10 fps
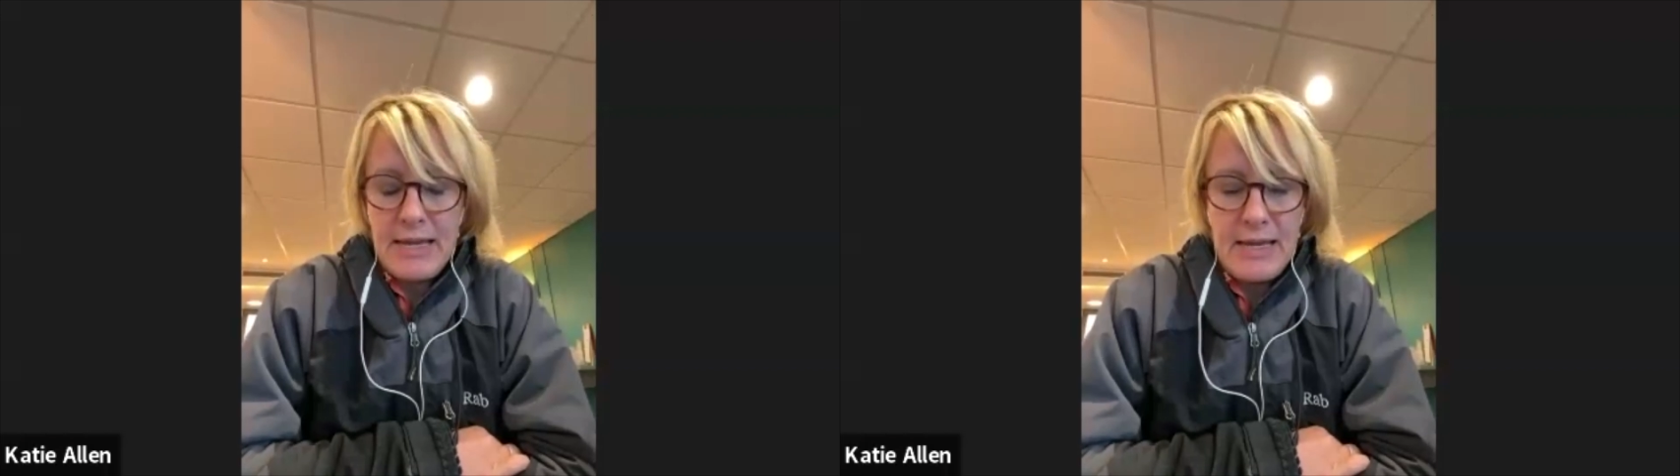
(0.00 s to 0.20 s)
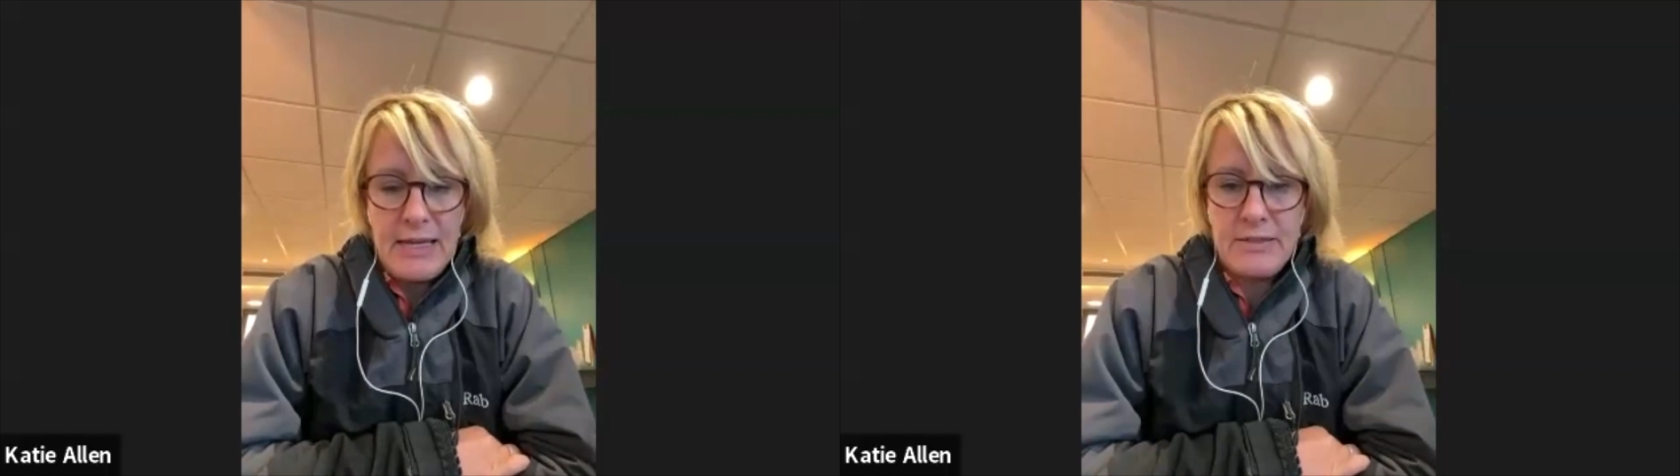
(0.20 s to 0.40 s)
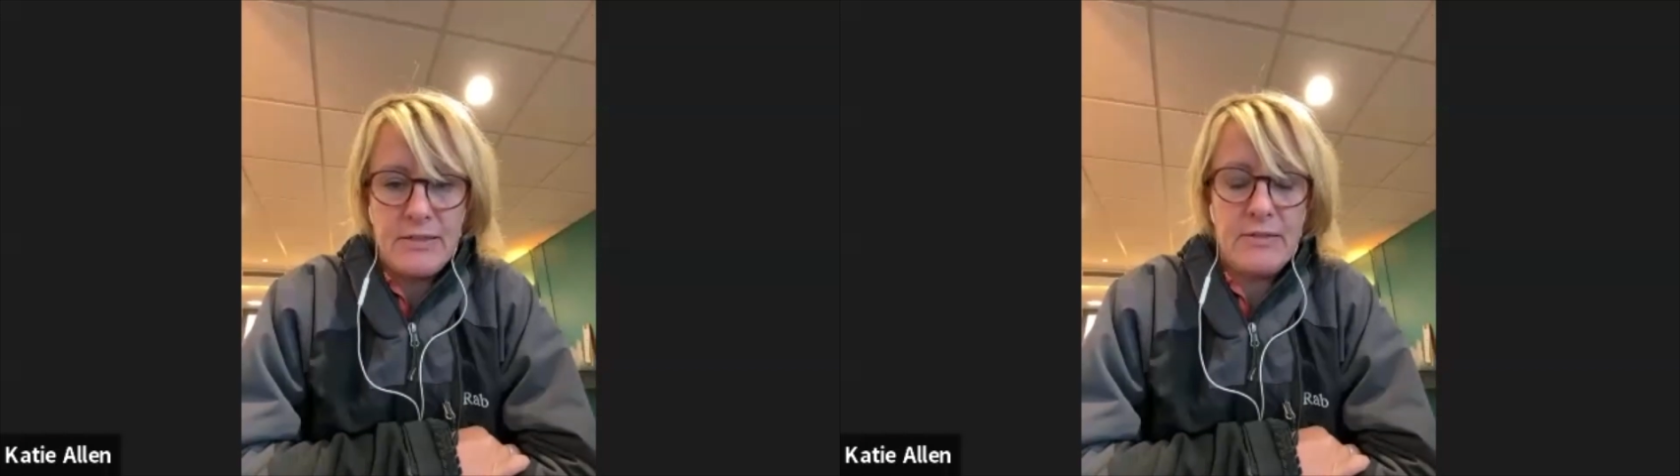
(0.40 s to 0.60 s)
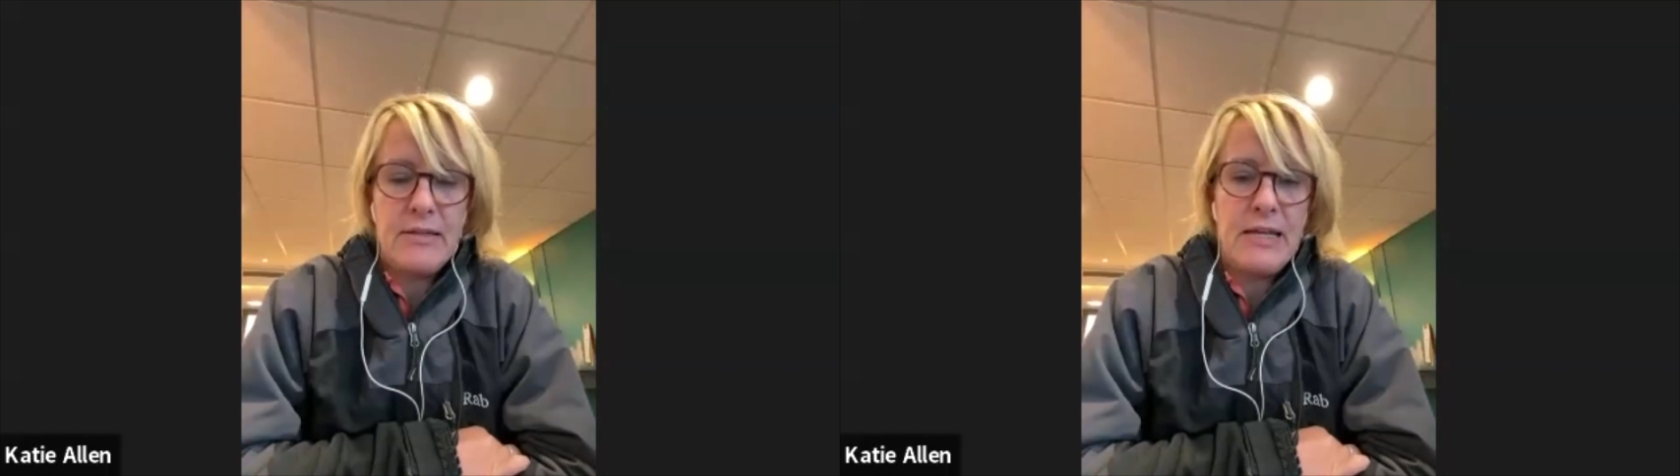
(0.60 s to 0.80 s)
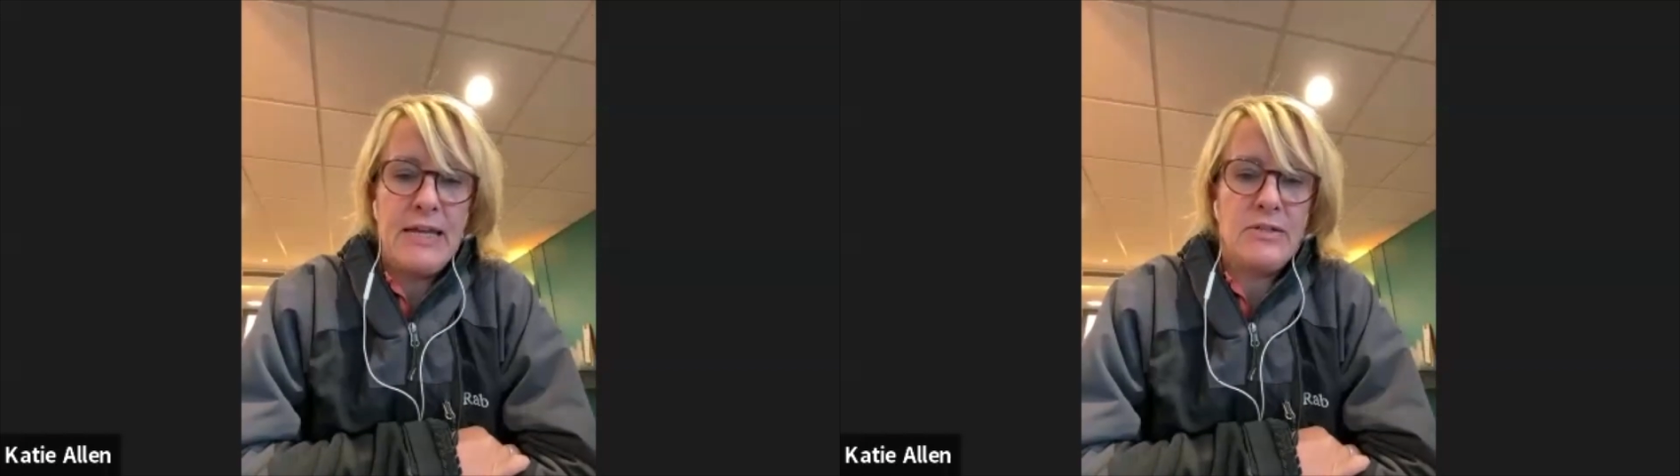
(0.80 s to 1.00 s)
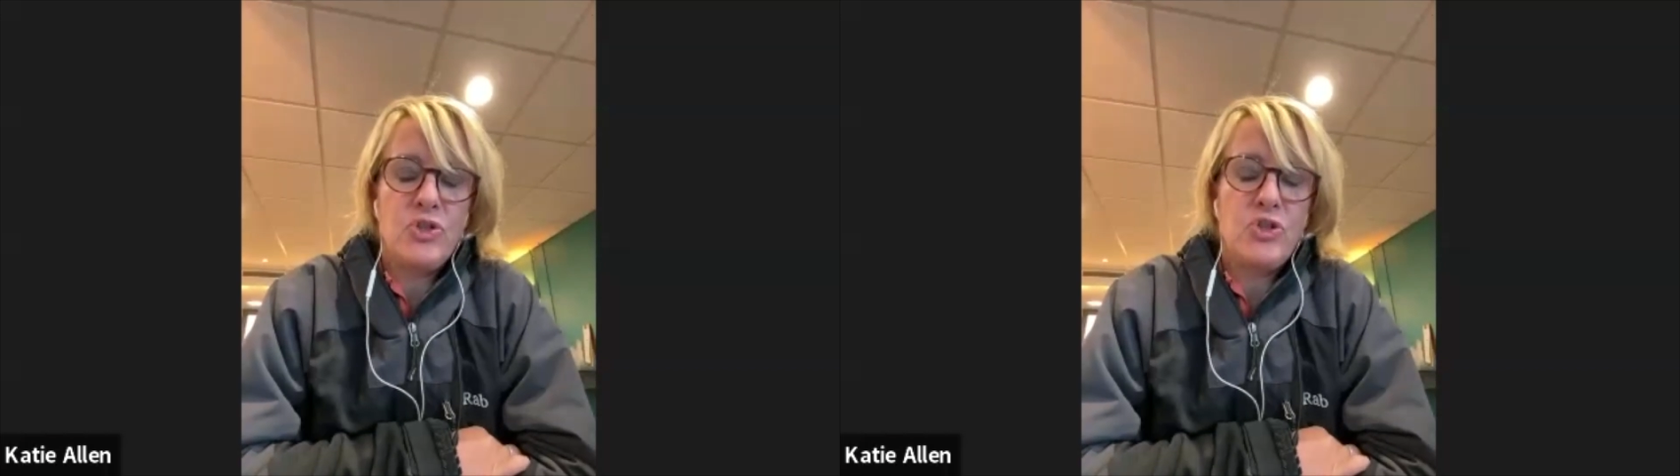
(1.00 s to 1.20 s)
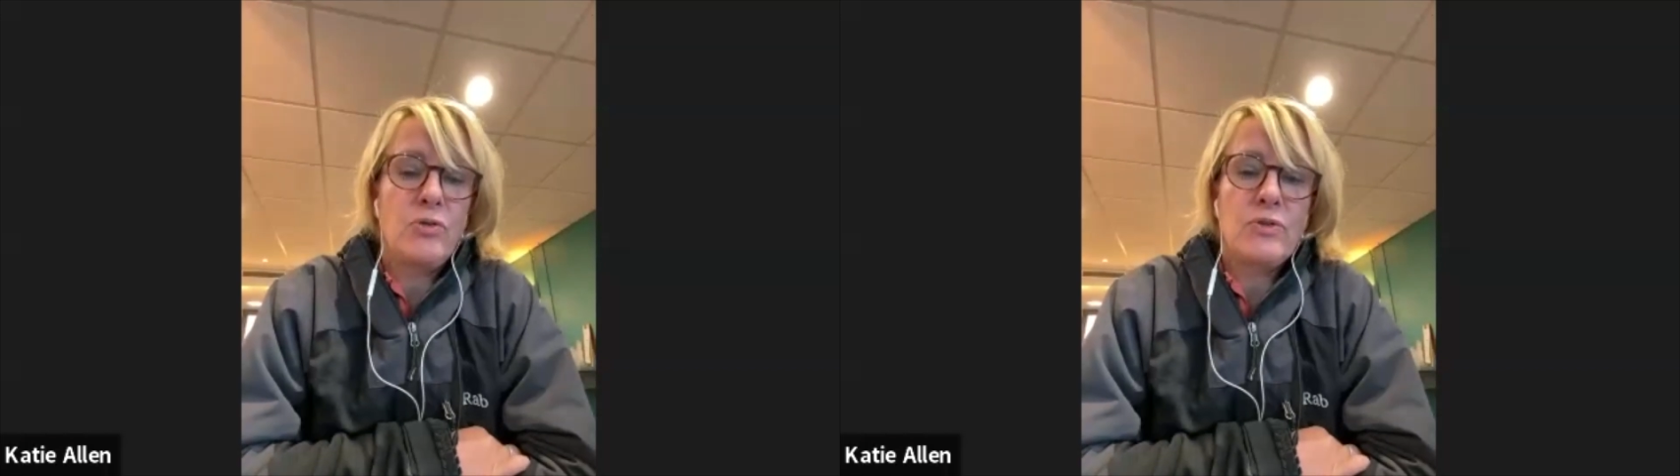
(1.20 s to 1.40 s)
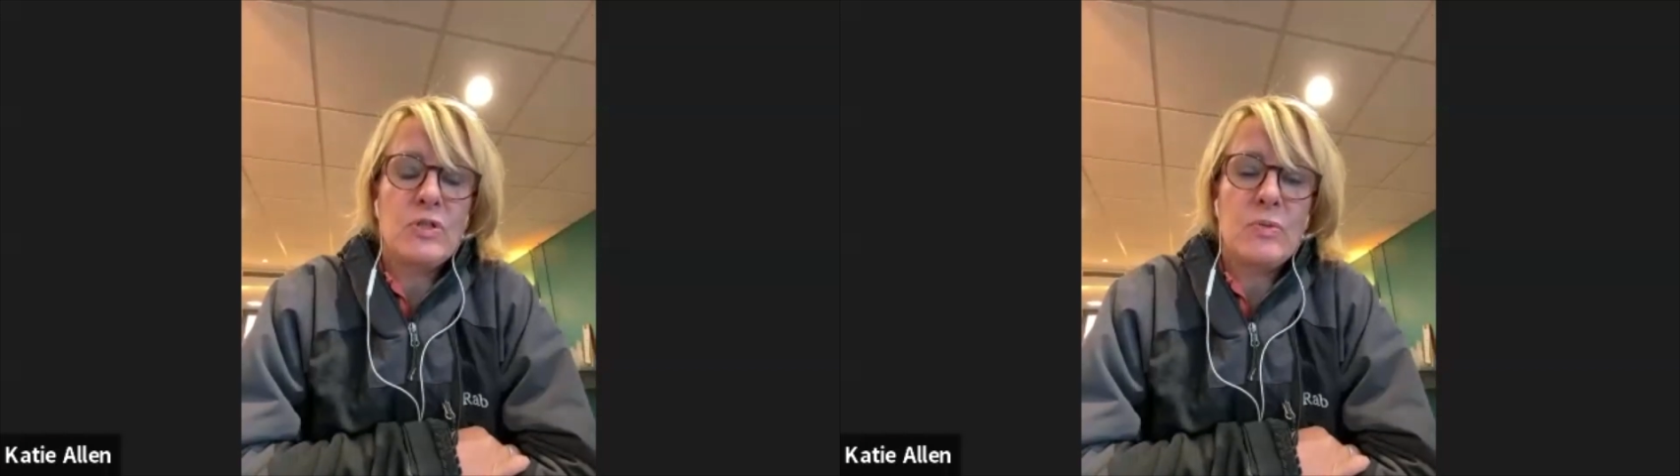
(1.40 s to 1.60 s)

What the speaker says: head and shoulders